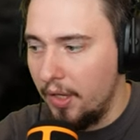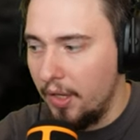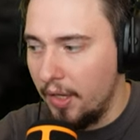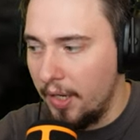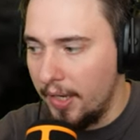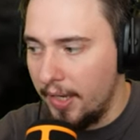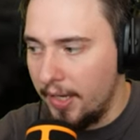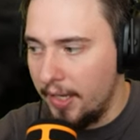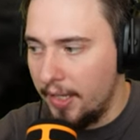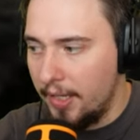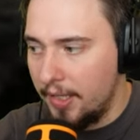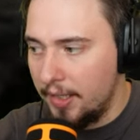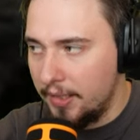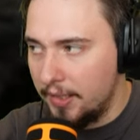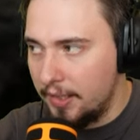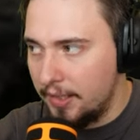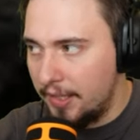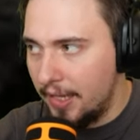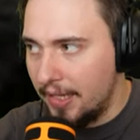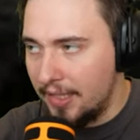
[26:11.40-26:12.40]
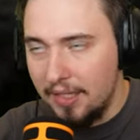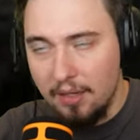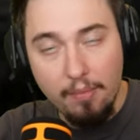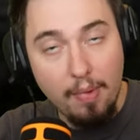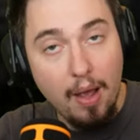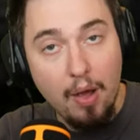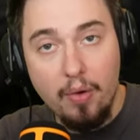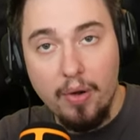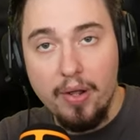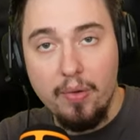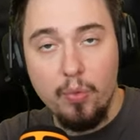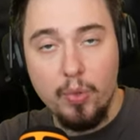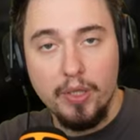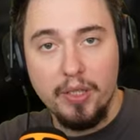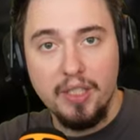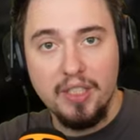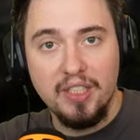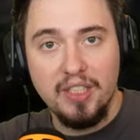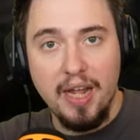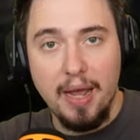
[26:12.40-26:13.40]
and that's about it with
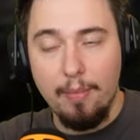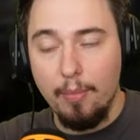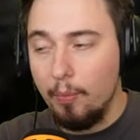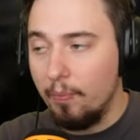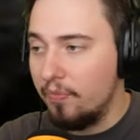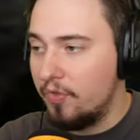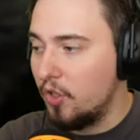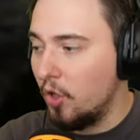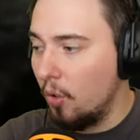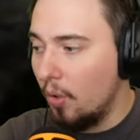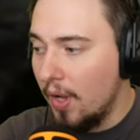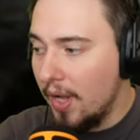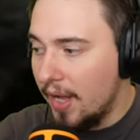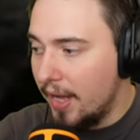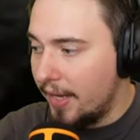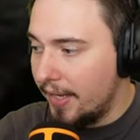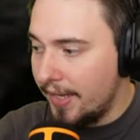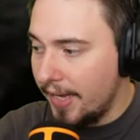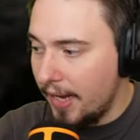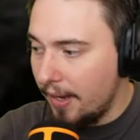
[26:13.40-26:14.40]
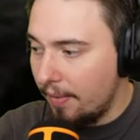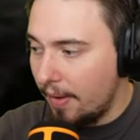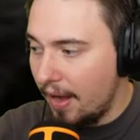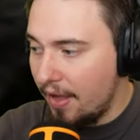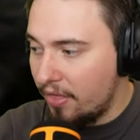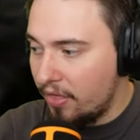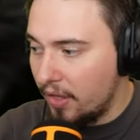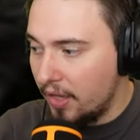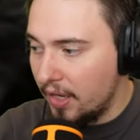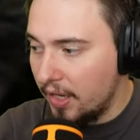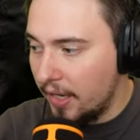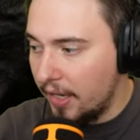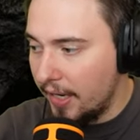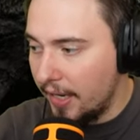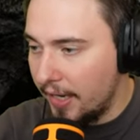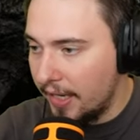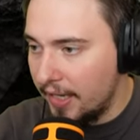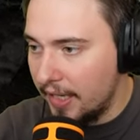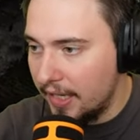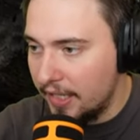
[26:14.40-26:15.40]
this demo so yeah i think uh,
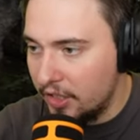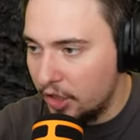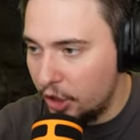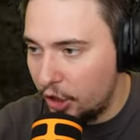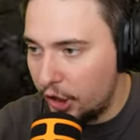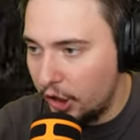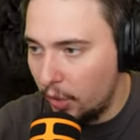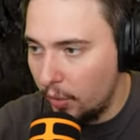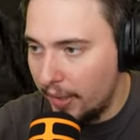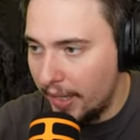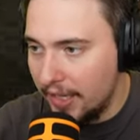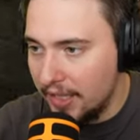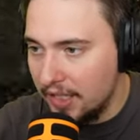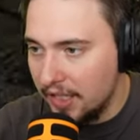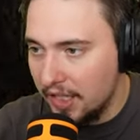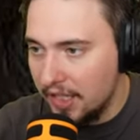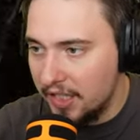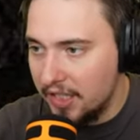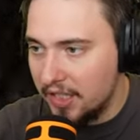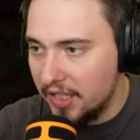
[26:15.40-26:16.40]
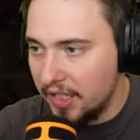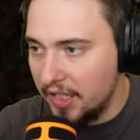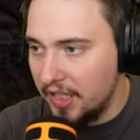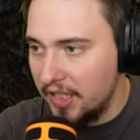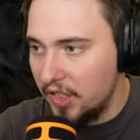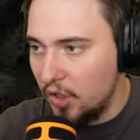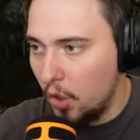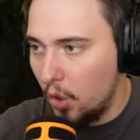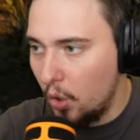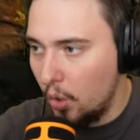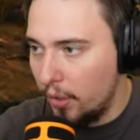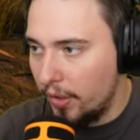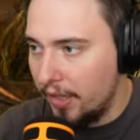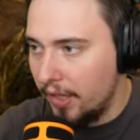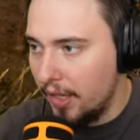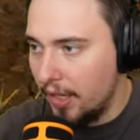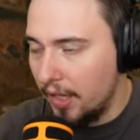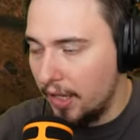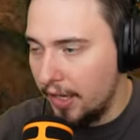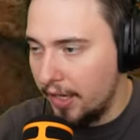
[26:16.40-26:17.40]
uh as a showcase it's it's
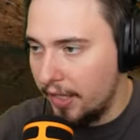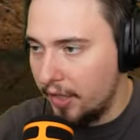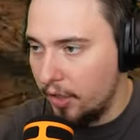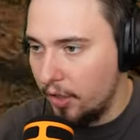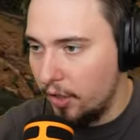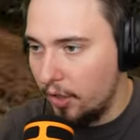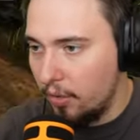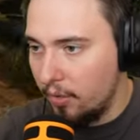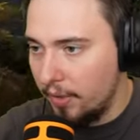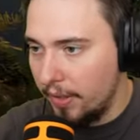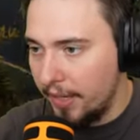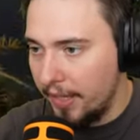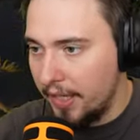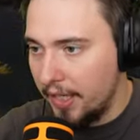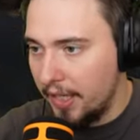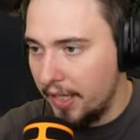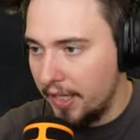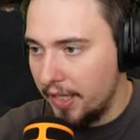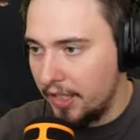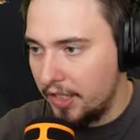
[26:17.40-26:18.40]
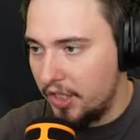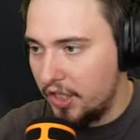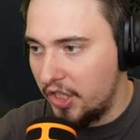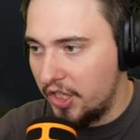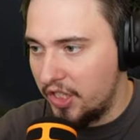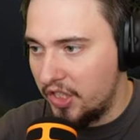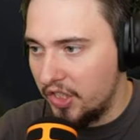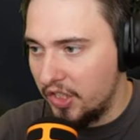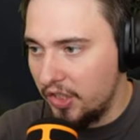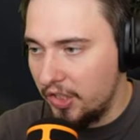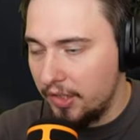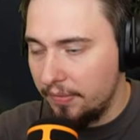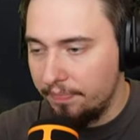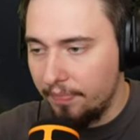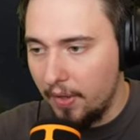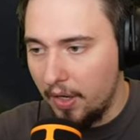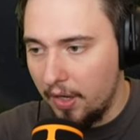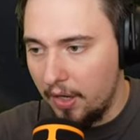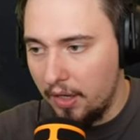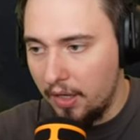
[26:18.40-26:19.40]
holding like you know it's decent
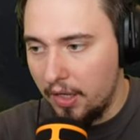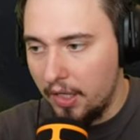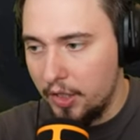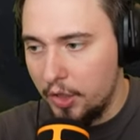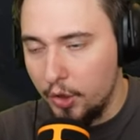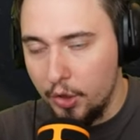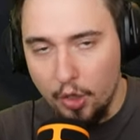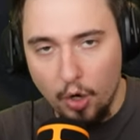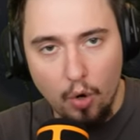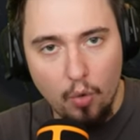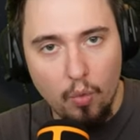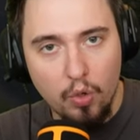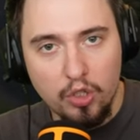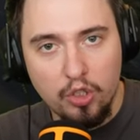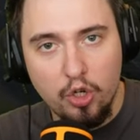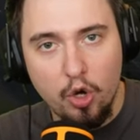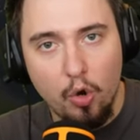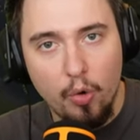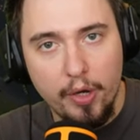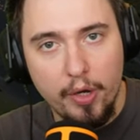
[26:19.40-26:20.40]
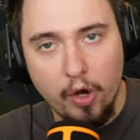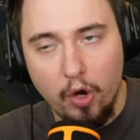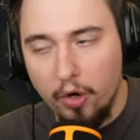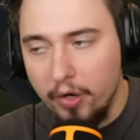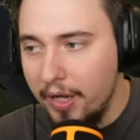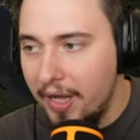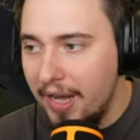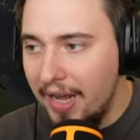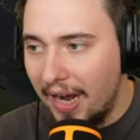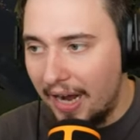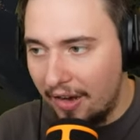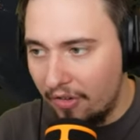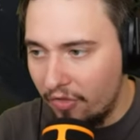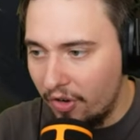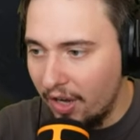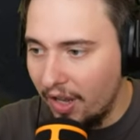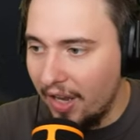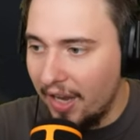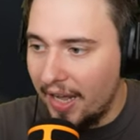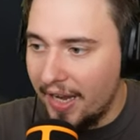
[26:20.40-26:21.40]
uh, to know what's going on i
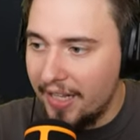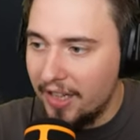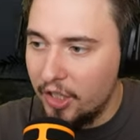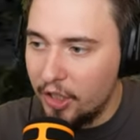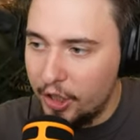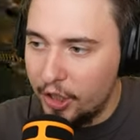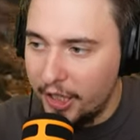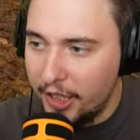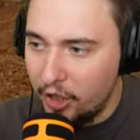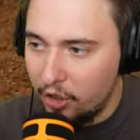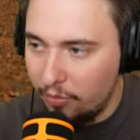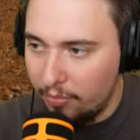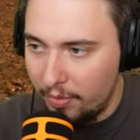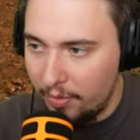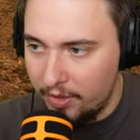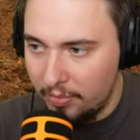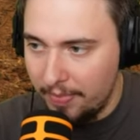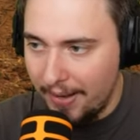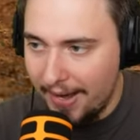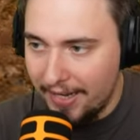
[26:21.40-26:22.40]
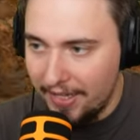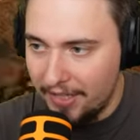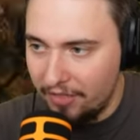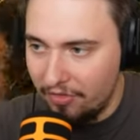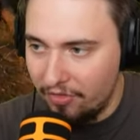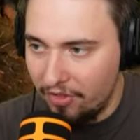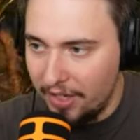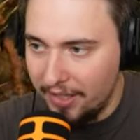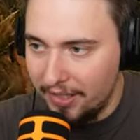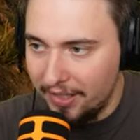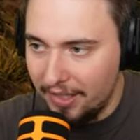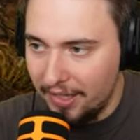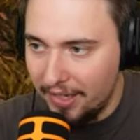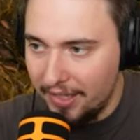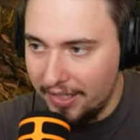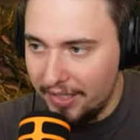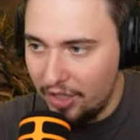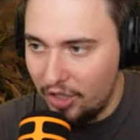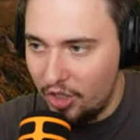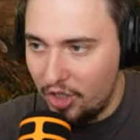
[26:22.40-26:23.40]
really like the change of perspective right
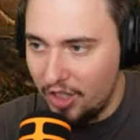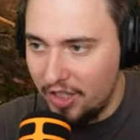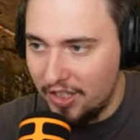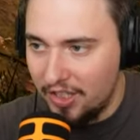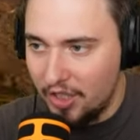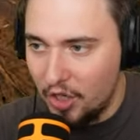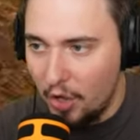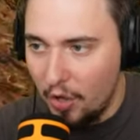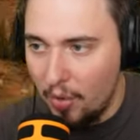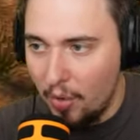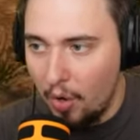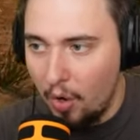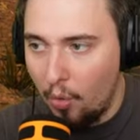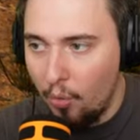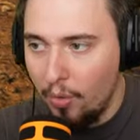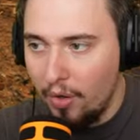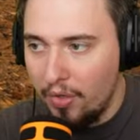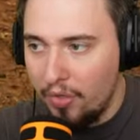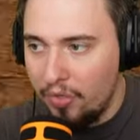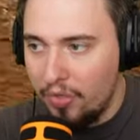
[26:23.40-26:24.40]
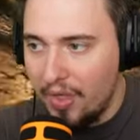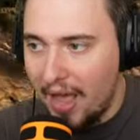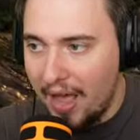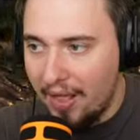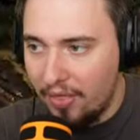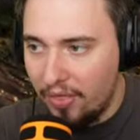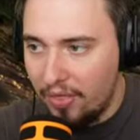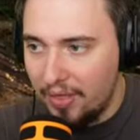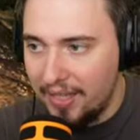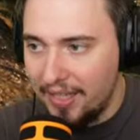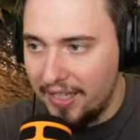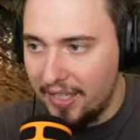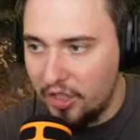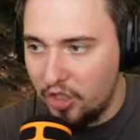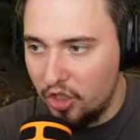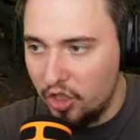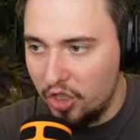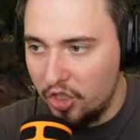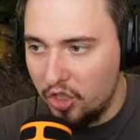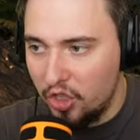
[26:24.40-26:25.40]
that's just uh, only that thing is
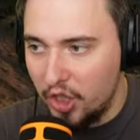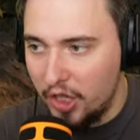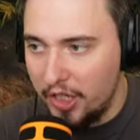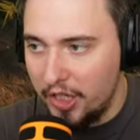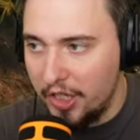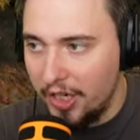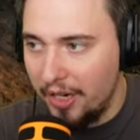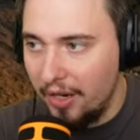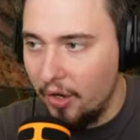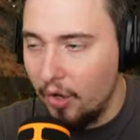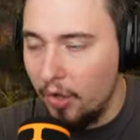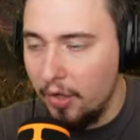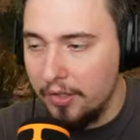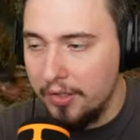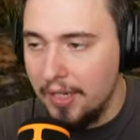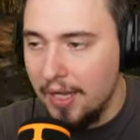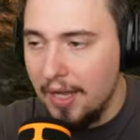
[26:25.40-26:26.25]
just changing a lot